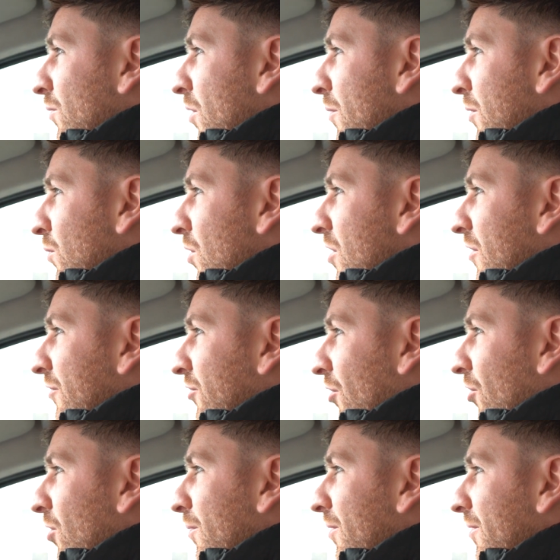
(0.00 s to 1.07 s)
what would be worth
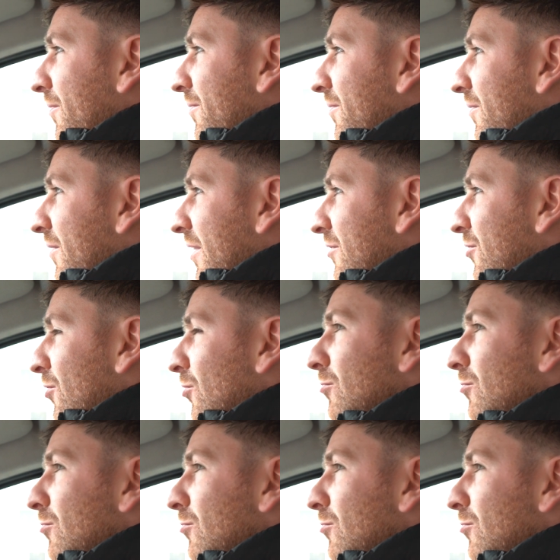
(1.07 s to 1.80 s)
done up at all.